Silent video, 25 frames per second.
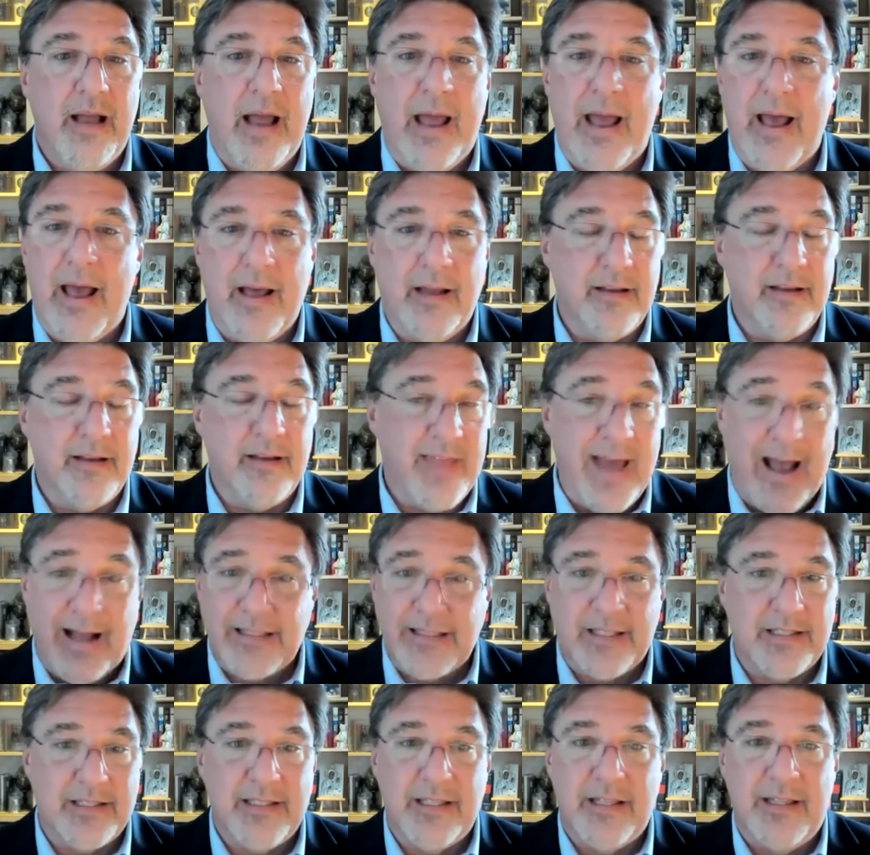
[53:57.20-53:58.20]
And
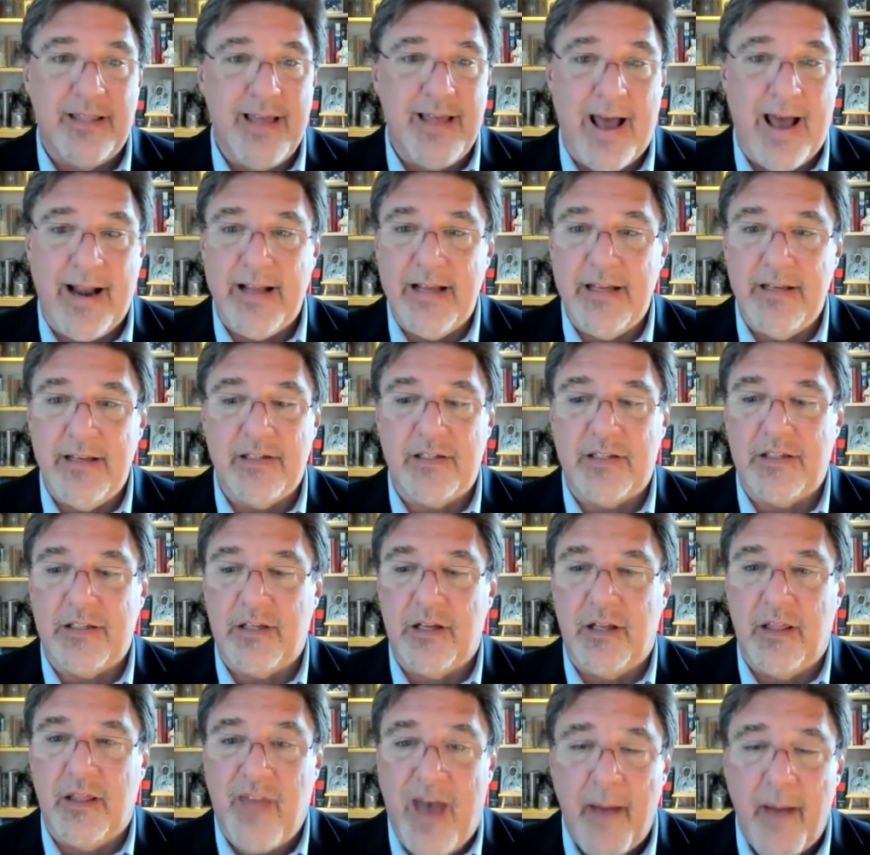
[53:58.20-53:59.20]
that's that
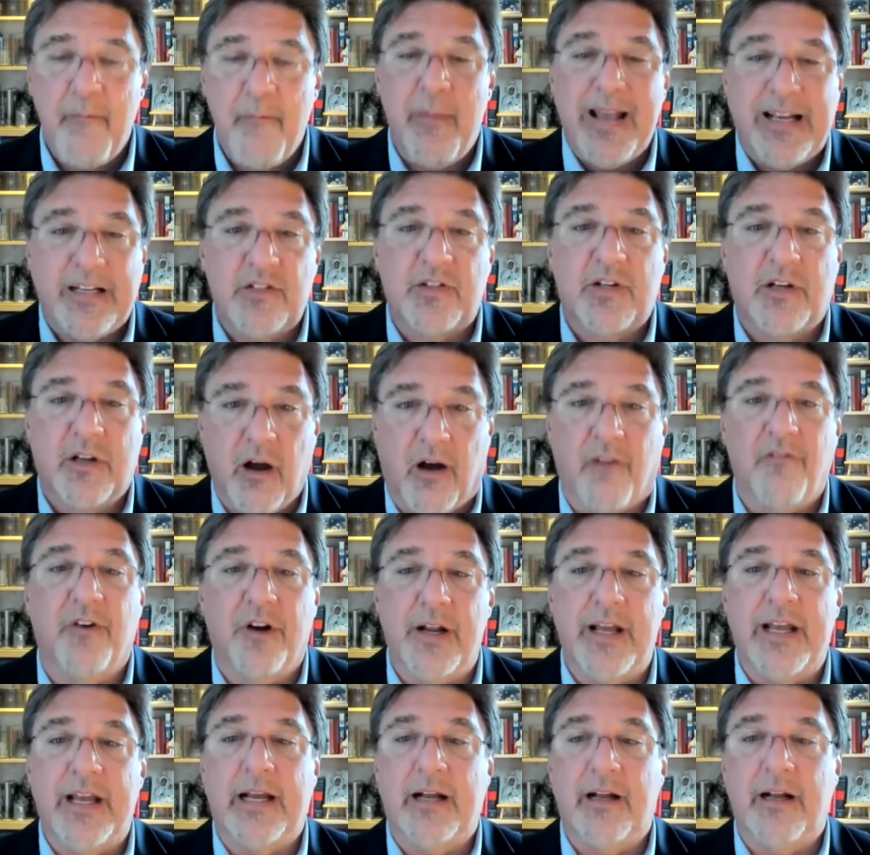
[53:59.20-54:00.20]
is that makes
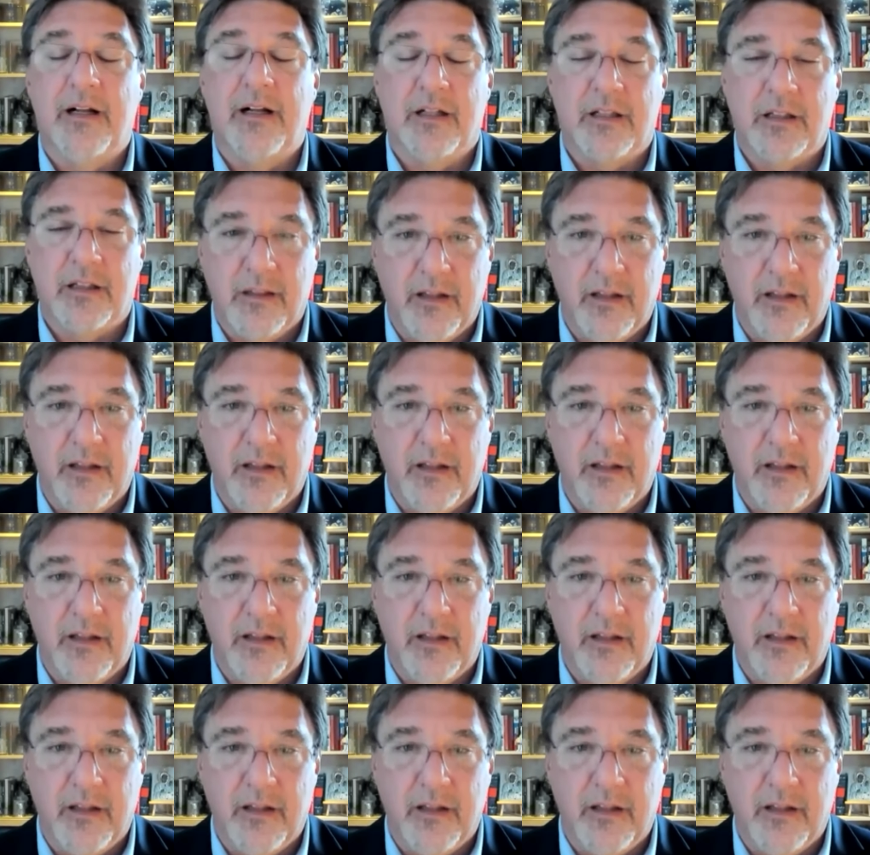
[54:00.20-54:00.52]
governing